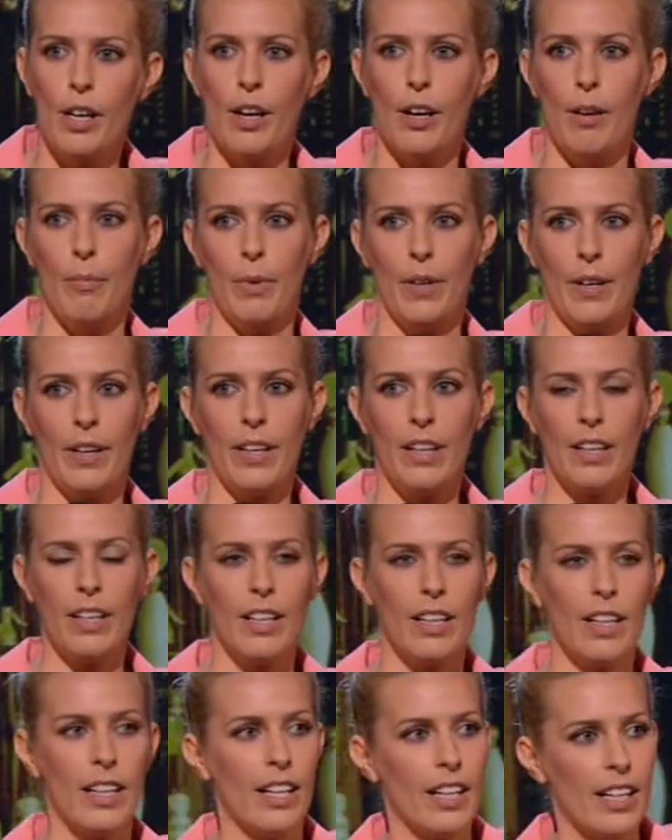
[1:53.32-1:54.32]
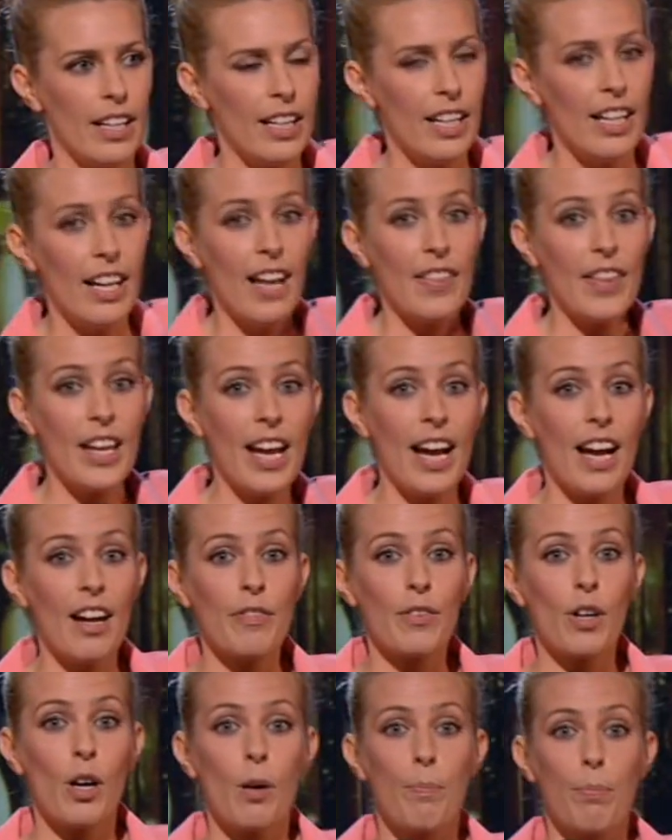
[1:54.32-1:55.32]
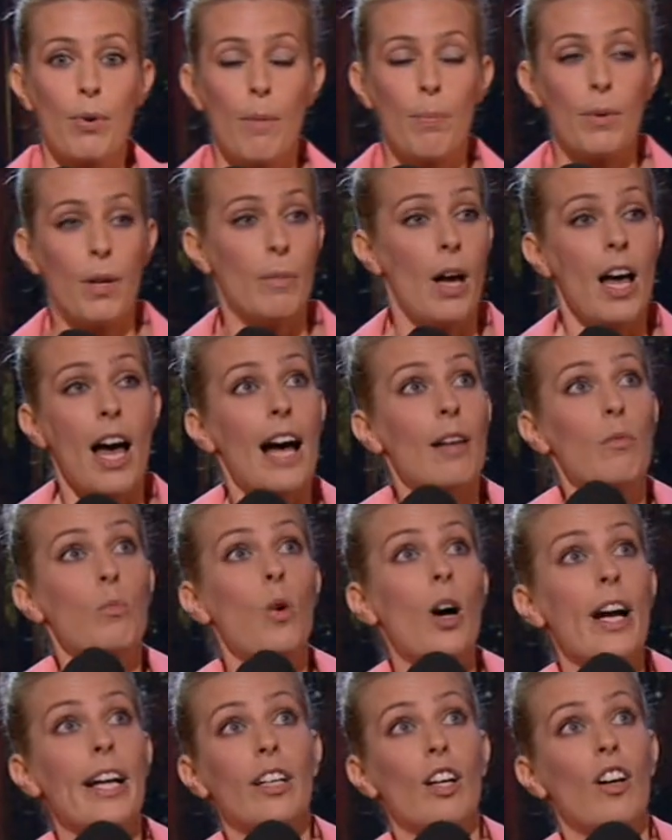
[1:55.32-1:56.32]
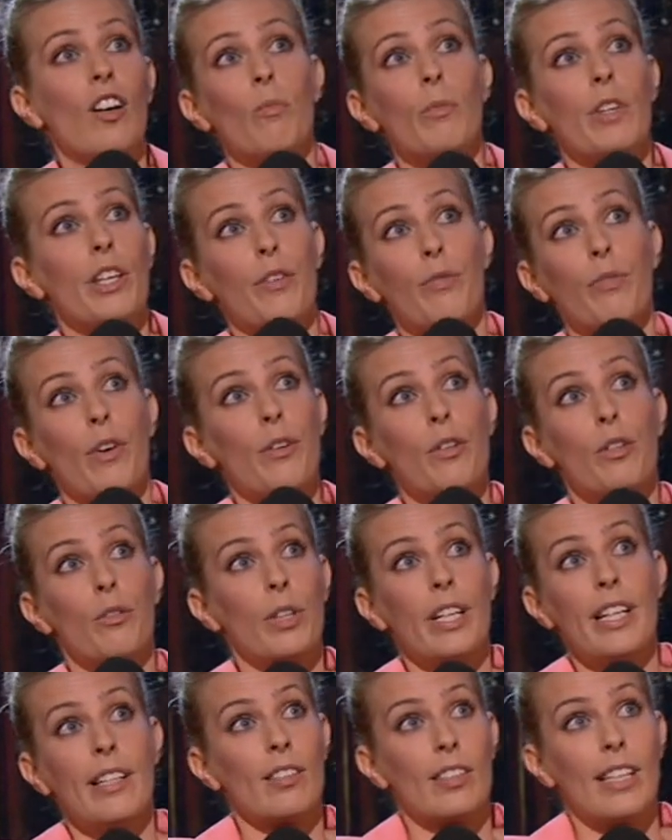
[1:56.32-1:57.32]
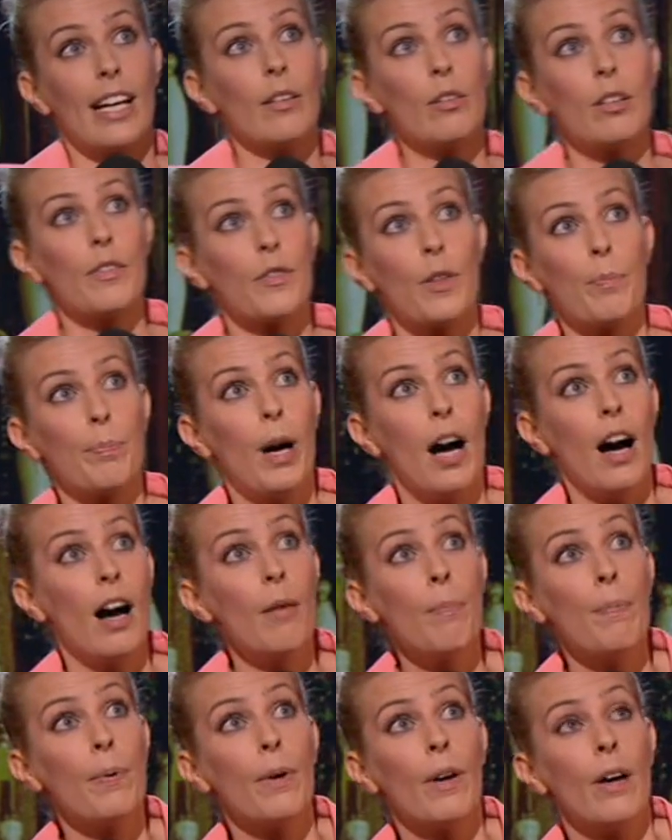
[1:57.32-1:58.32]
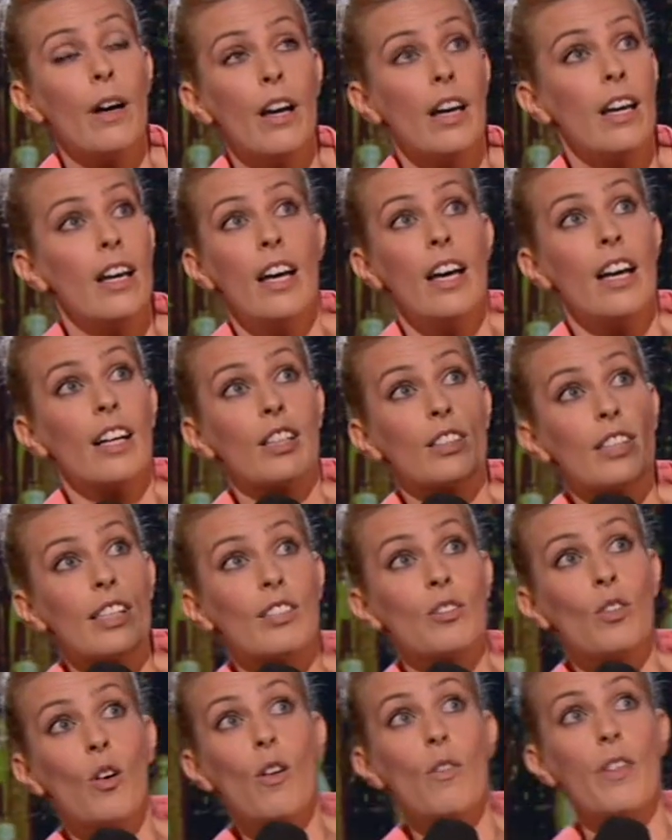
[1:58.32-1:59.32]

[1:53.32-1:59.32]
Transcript: they have got a problem. And why can't we throw Greece out of the pub? Because it's not their